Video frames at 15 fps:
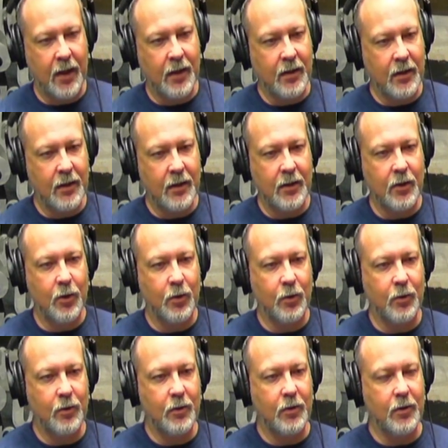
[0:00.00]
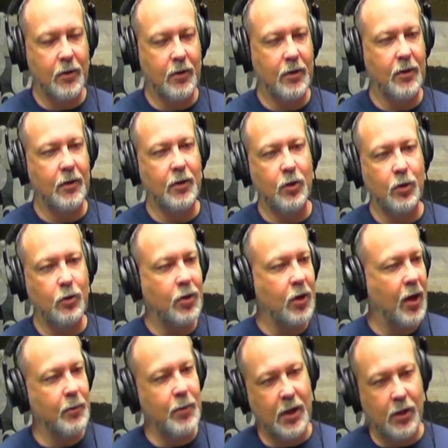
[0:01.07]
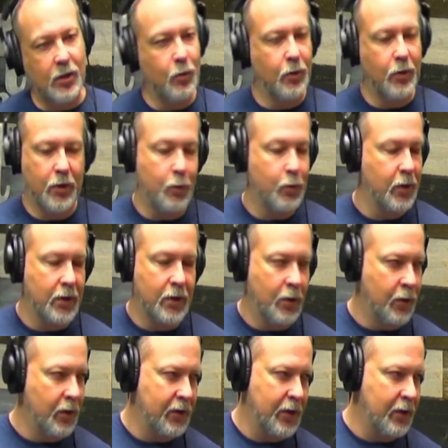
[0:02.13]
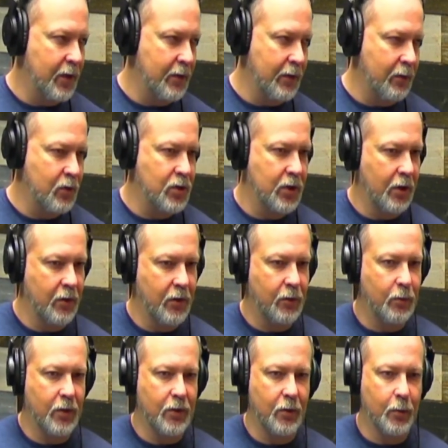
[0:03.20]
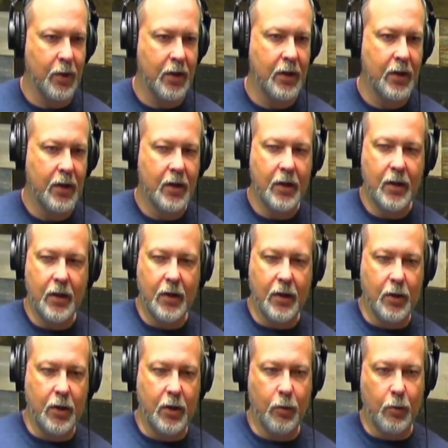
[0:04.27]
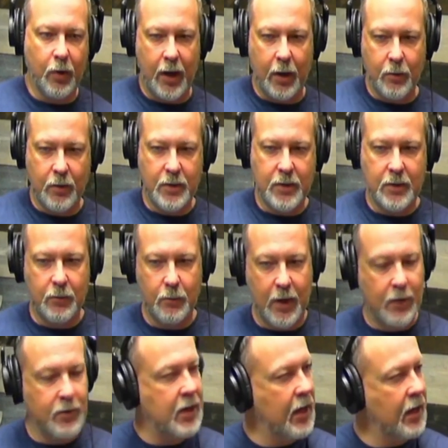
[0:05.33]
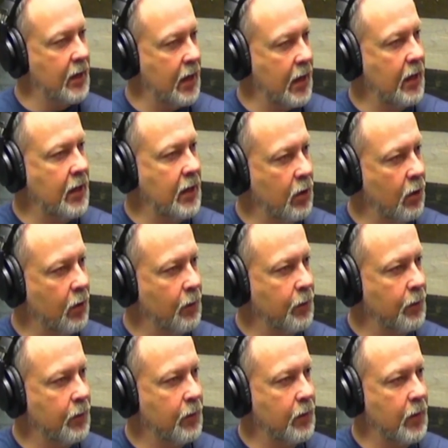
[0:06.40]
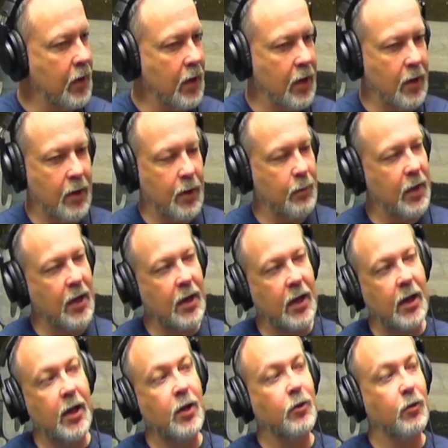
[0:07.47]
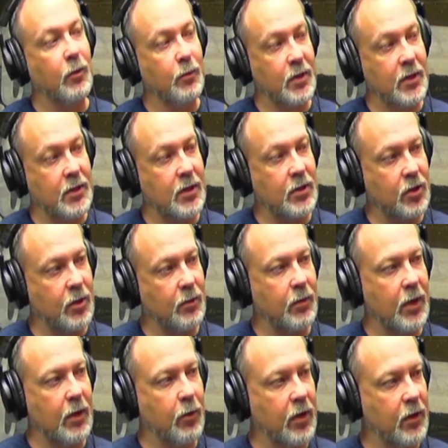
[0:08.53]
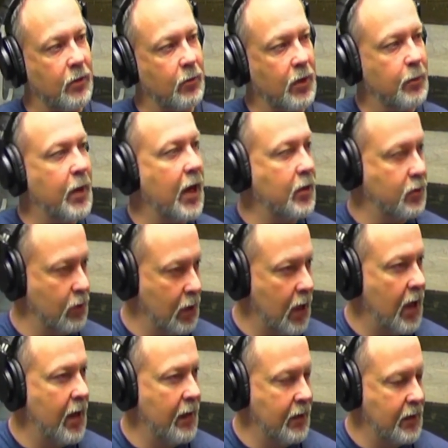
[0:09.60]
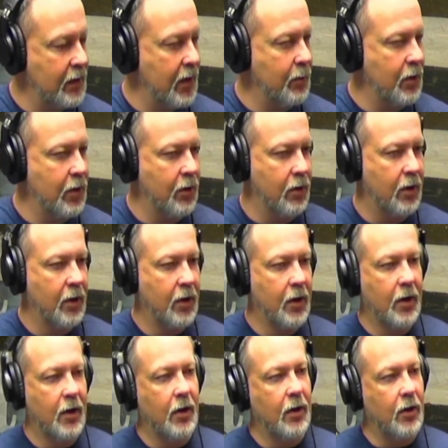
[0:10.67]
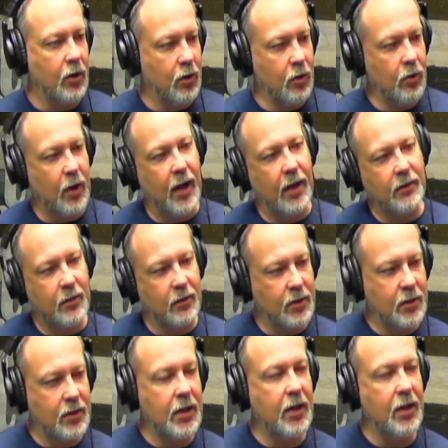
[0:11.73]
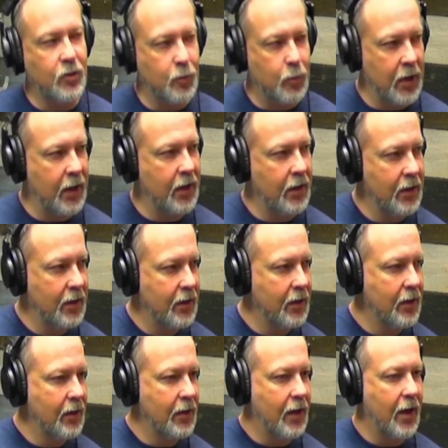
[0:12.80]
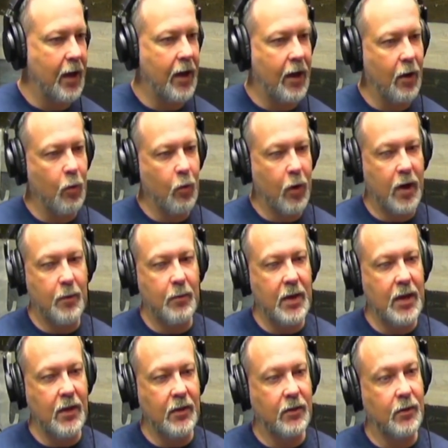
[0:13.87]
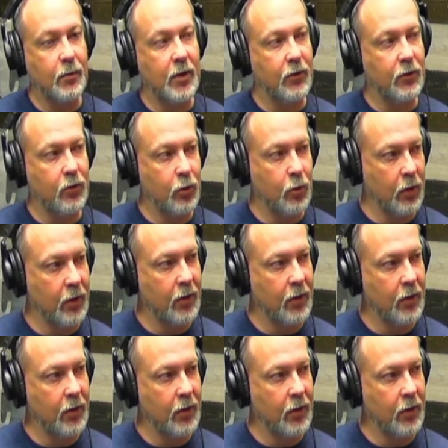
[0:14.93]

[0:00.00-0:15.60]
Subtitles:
you taught me, you wouldn't know this. I don't think I've ever shared this with you, but when I was candidating here, and being in an interim position with Pastor Lon at the time here, you had to teach me what it means to be a steward